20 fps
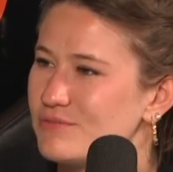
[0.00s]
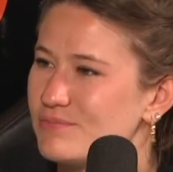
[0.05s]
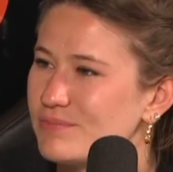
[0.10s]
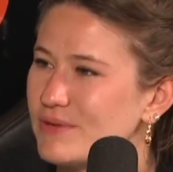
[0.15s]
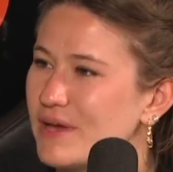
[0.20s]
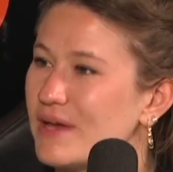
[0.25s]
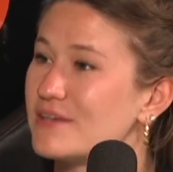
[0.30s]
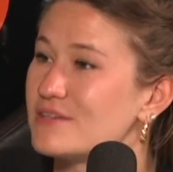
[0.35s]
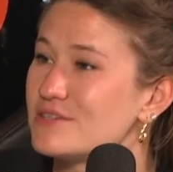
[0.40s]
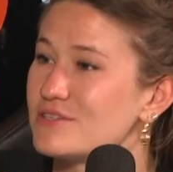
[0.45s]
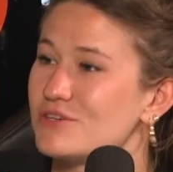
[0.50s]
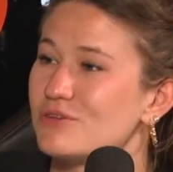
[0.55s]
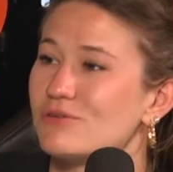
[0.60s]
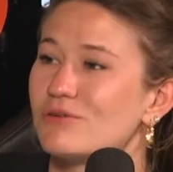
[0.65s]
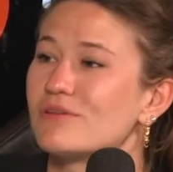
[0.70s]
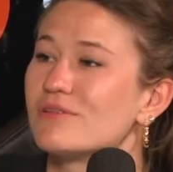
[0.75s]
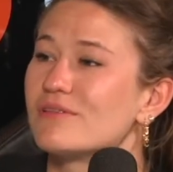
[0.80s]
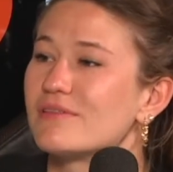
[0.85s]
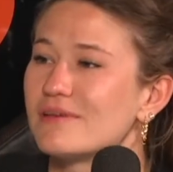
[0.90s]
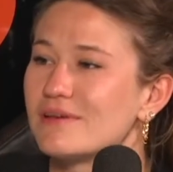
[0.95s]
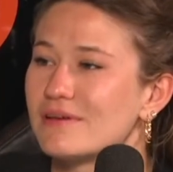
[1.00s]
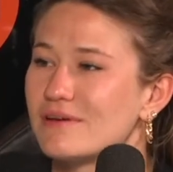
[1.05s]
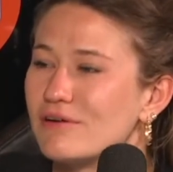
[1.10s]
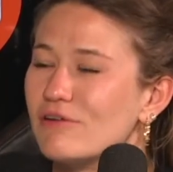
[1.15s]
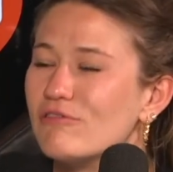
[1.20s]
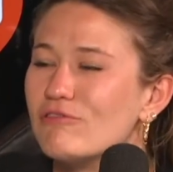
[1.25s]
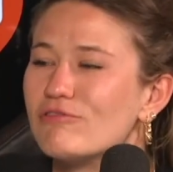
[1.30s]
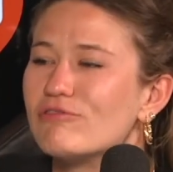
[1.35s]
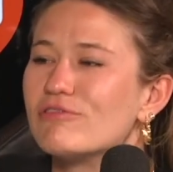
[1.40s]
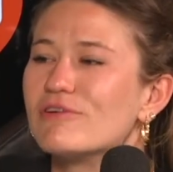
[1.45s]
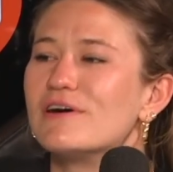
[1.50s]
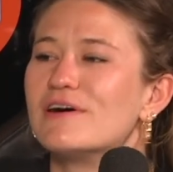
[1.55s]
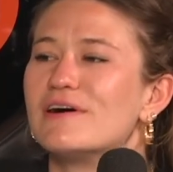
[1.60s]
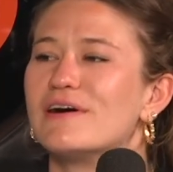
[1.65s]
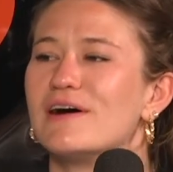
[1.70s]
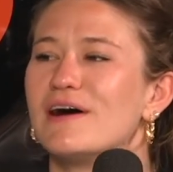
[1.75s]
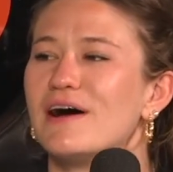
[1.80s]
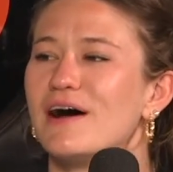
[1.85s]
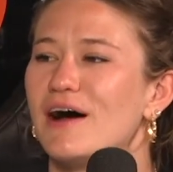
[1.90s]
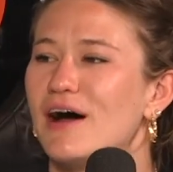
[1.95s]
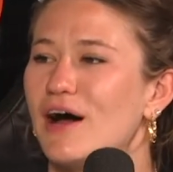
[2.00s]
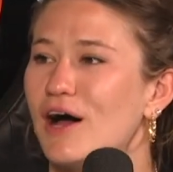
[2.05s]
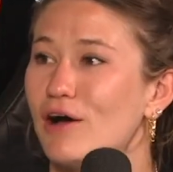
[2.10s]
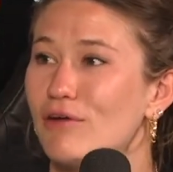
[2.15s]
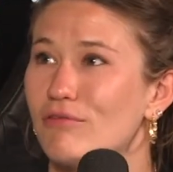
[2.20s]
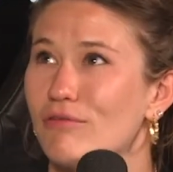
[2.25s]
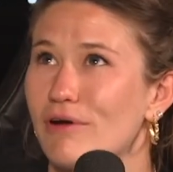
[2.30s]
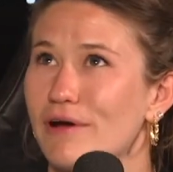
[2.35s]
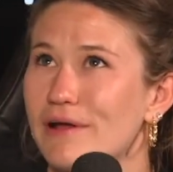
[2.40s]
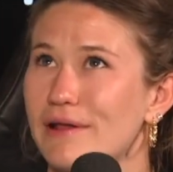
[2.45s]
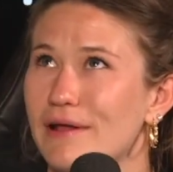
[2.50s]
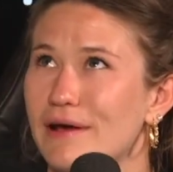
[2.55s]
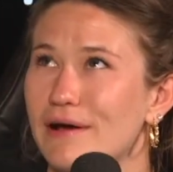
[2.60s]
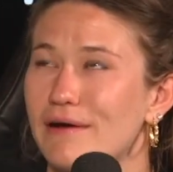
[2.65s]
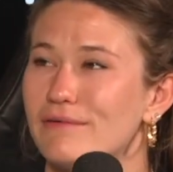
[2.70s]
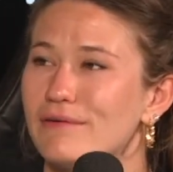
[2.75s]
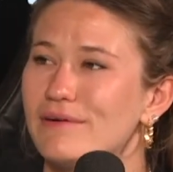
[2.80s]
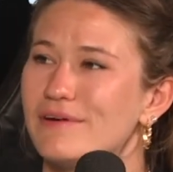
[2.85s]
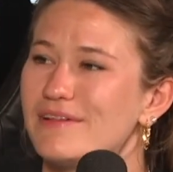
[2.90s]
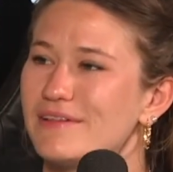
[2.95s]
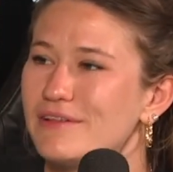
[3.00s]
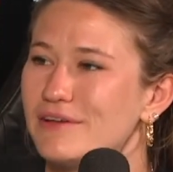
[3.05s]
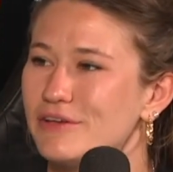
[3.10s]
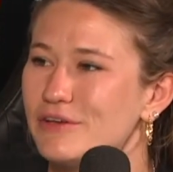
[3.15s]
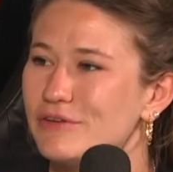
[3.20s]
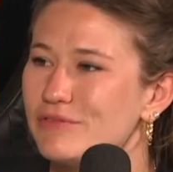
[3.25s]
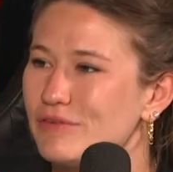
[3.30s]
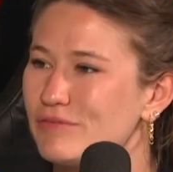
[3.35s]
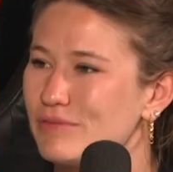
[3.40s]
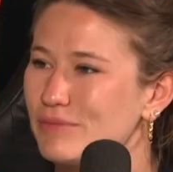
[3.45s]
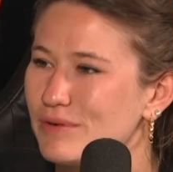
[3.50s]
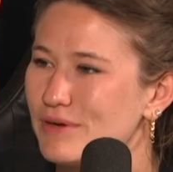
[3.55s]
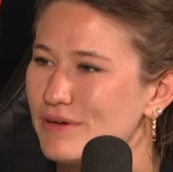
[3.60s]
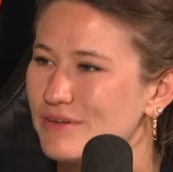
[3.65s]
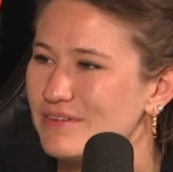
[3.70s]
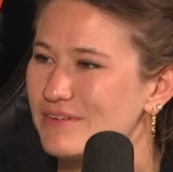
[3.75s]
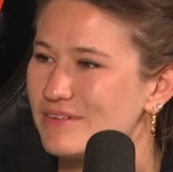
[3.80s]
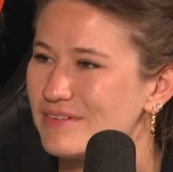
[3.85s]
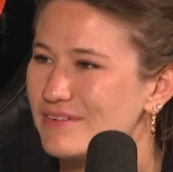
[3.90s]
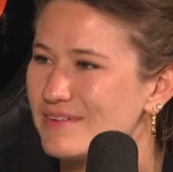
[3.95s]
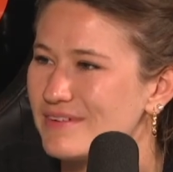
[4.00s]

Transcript: case you can think of right now that you've ever worked on?